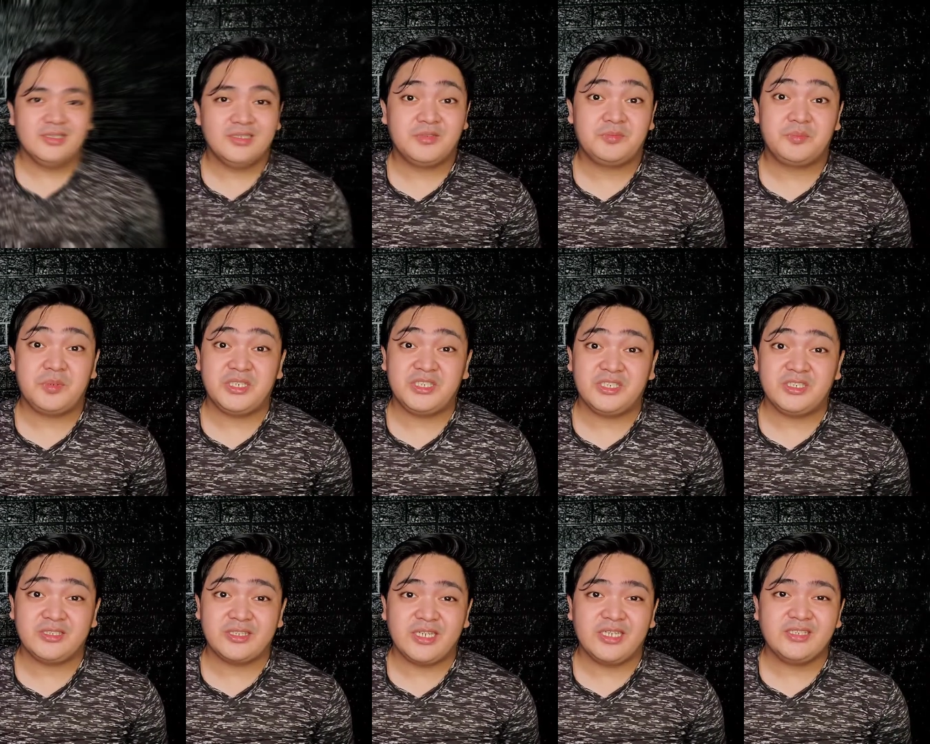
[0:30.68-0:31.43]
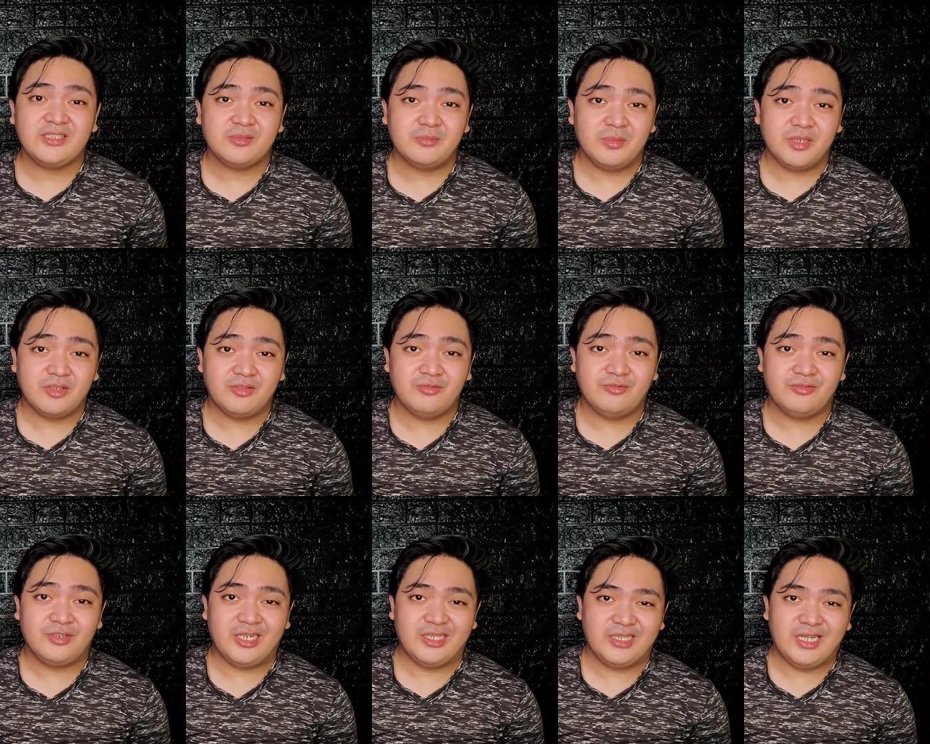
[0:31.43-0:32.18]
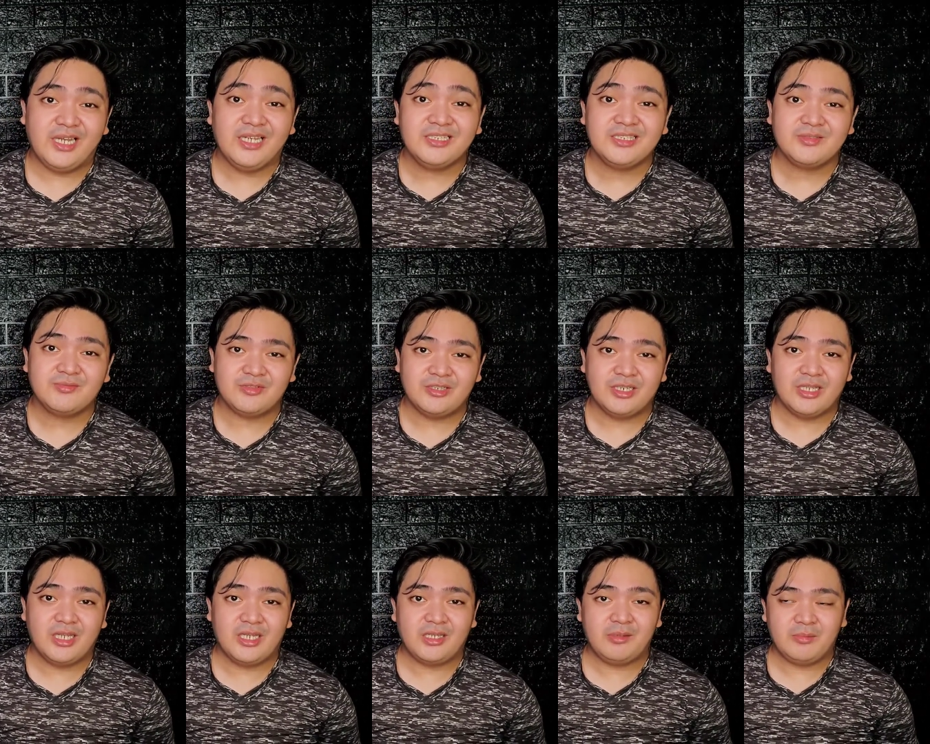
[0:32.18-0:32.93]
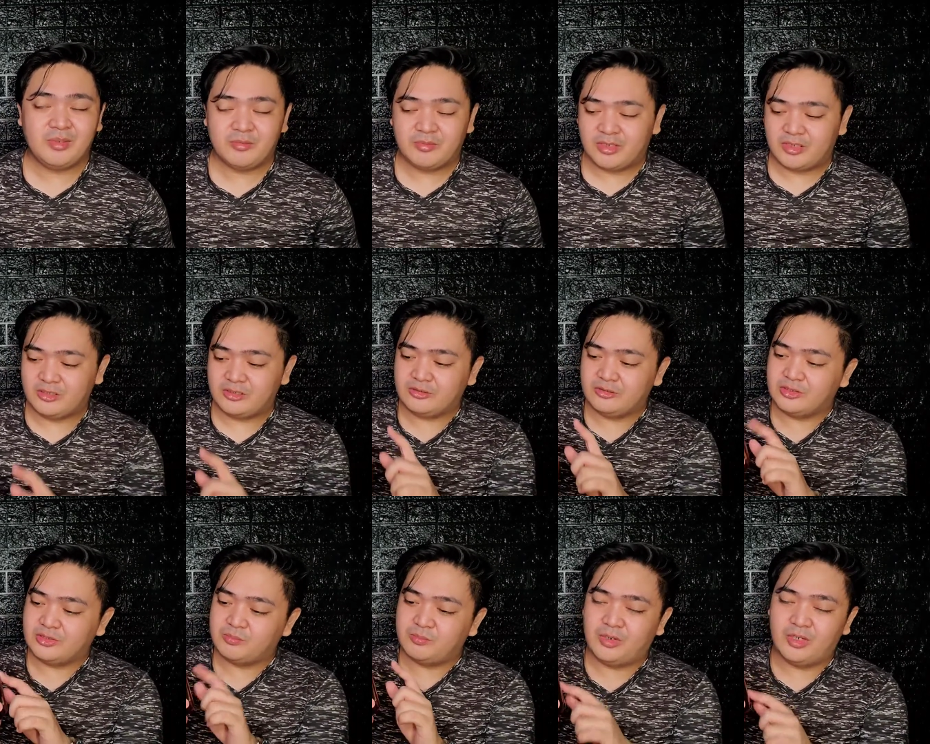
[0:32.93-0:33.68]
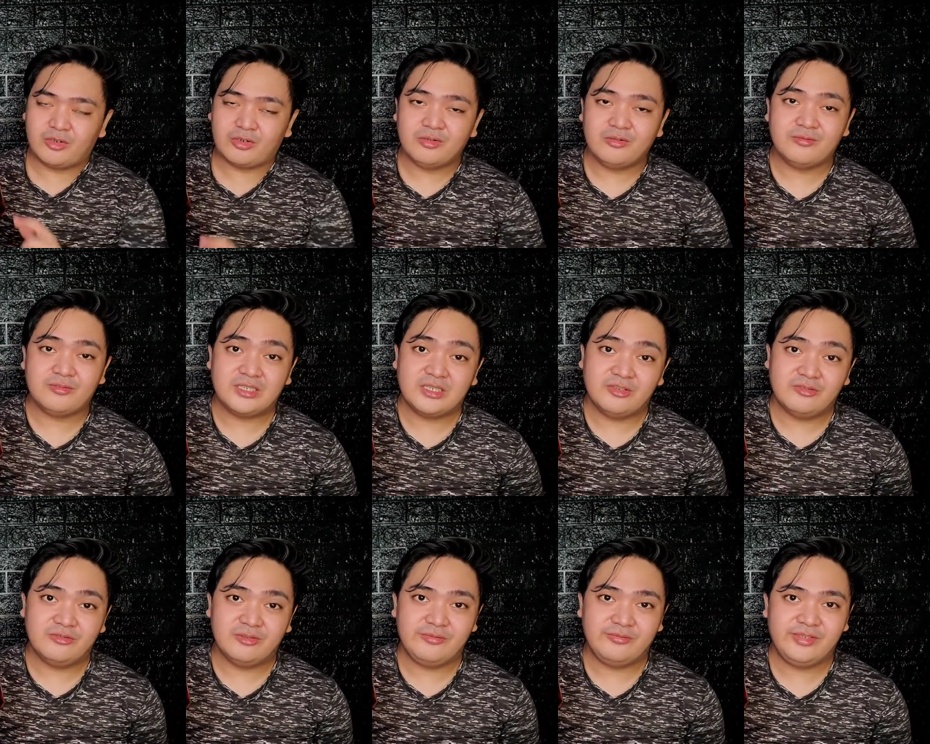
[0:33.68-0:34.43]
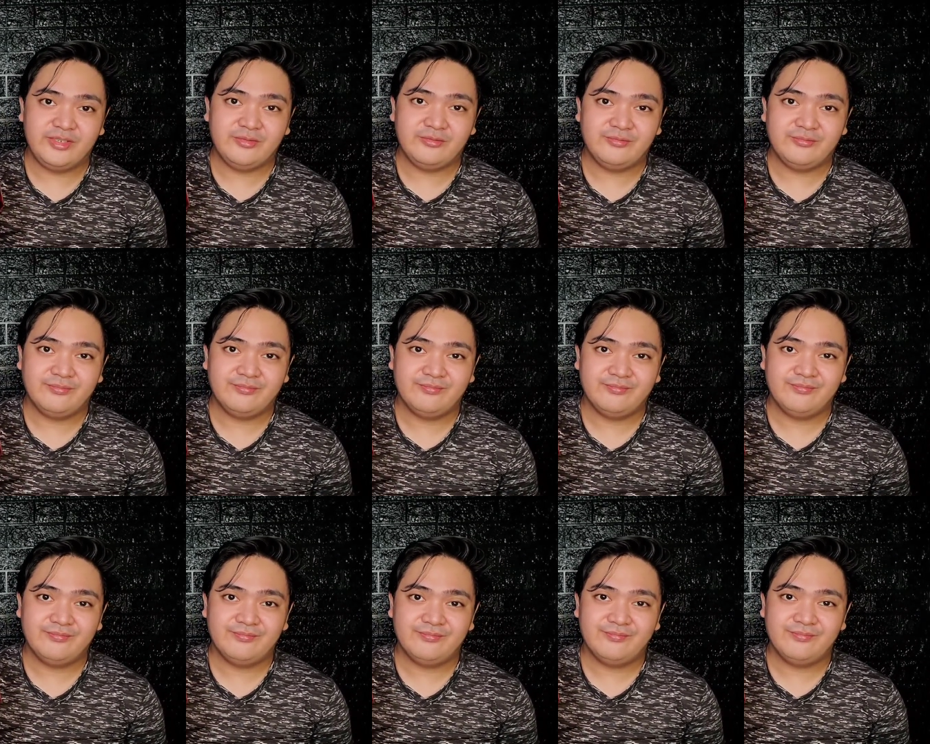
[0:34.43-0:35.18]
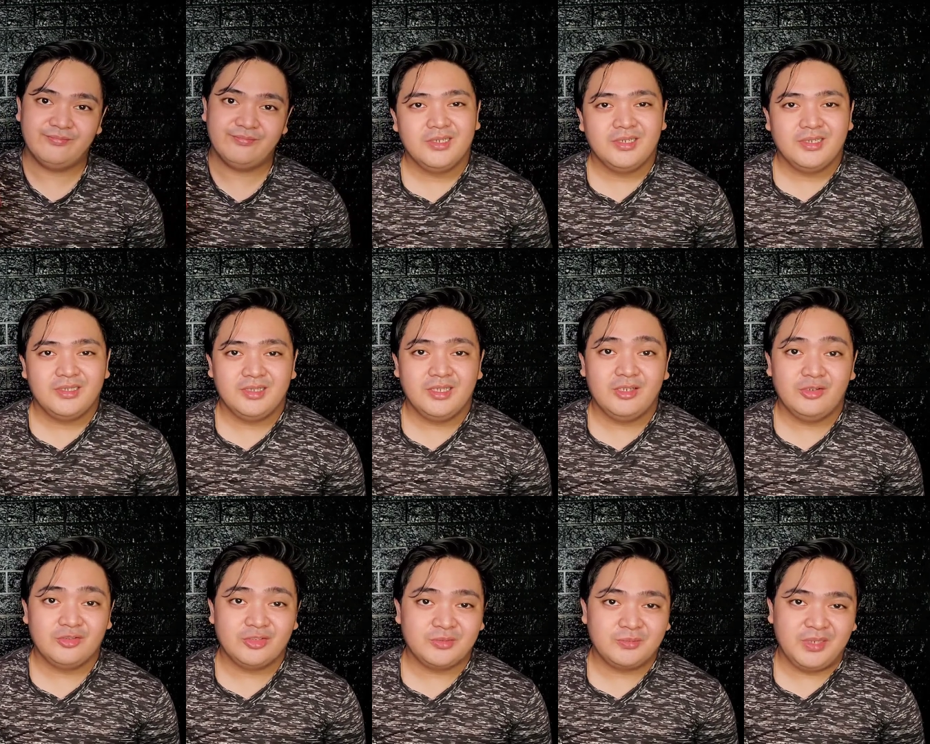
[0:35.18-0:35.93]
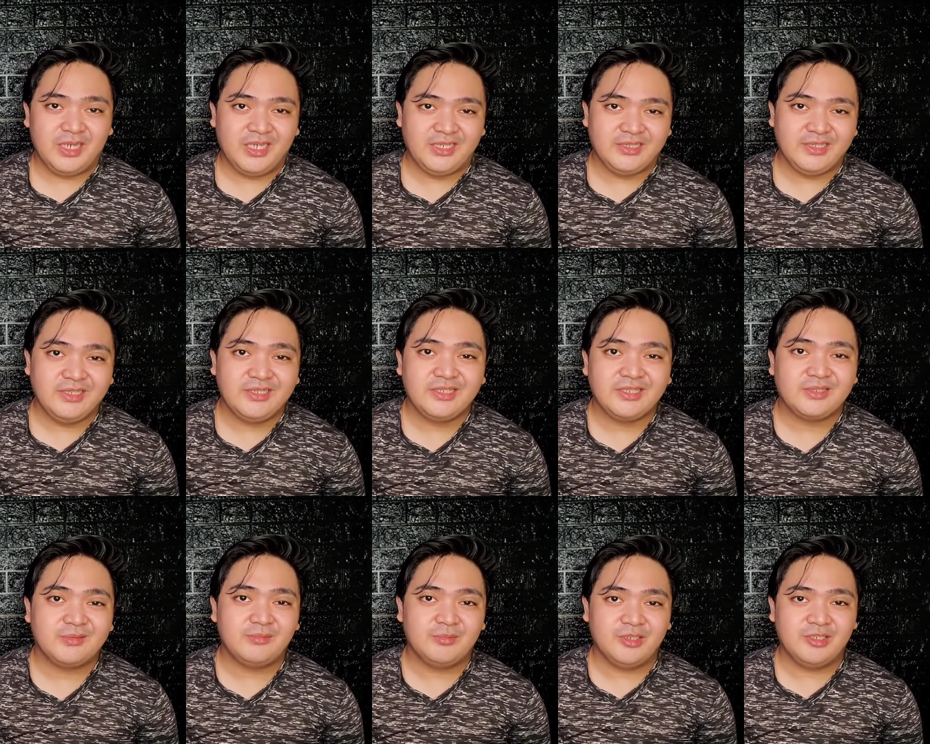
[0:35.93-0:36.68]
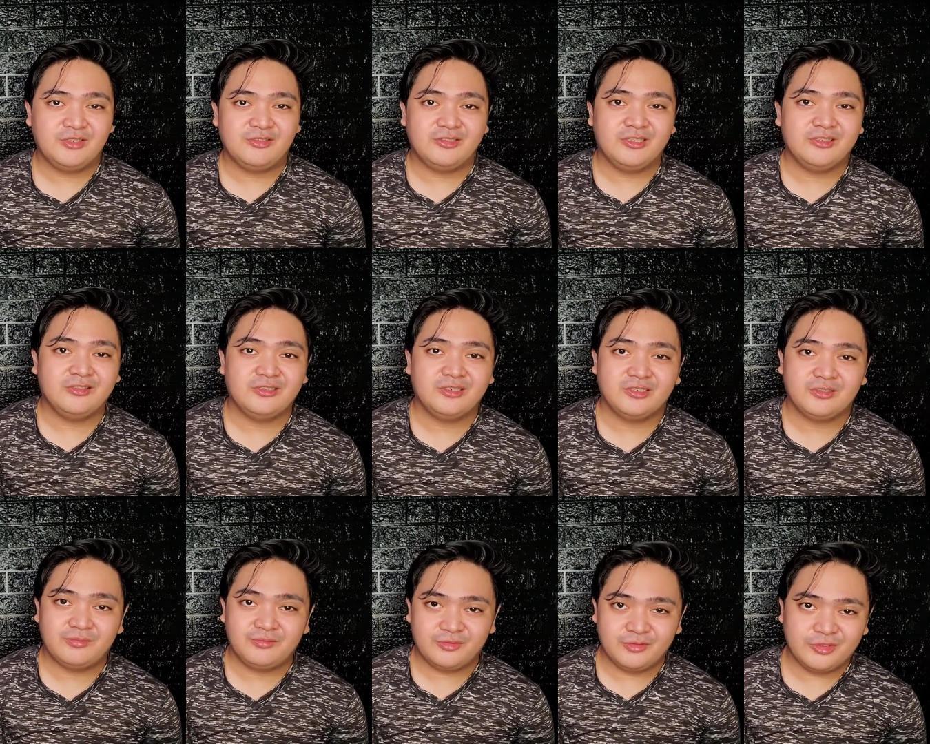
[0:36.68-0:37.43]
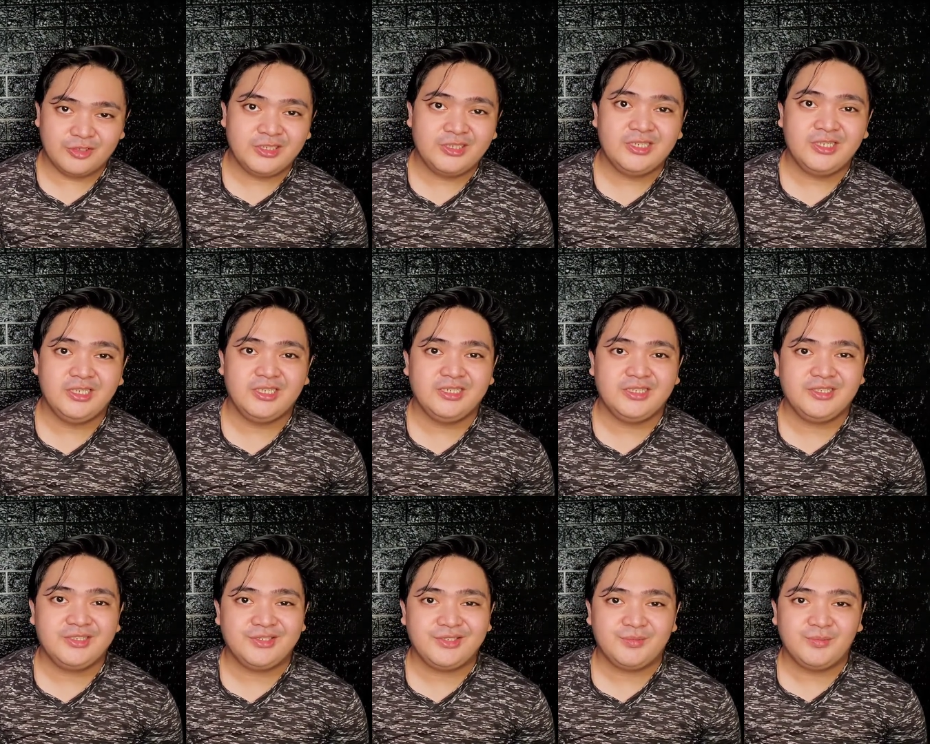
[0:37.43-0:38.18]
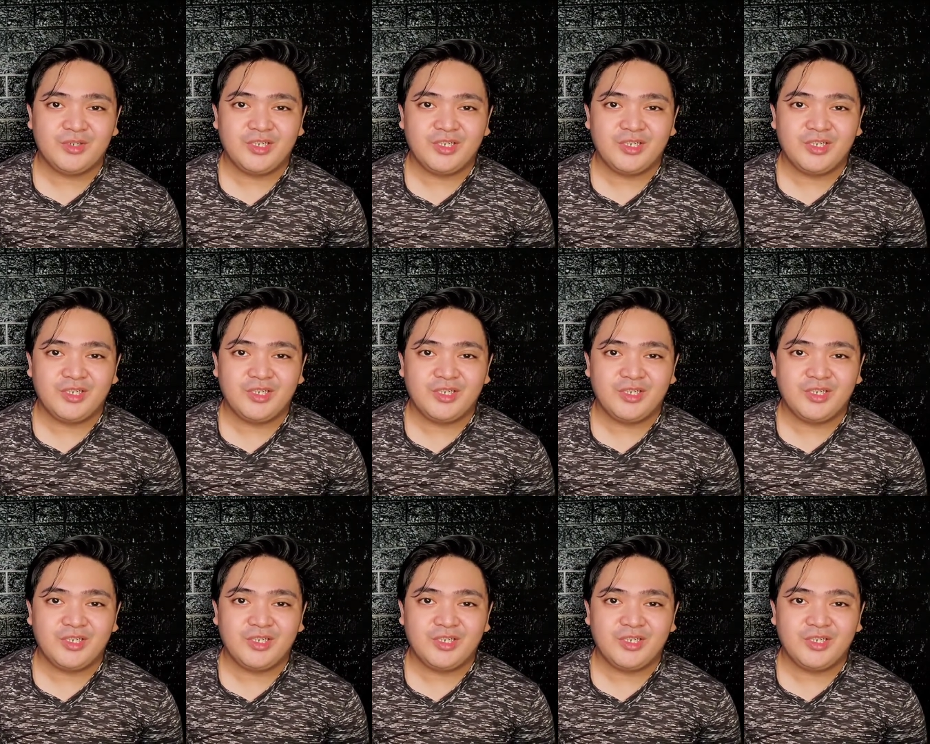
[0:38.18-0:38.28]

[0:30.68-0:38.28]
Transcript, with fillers: Special thanks to my good friend Nas for letting me borrow this bottle for the review. The nose behind this is Bertrand Duchaufour, and this is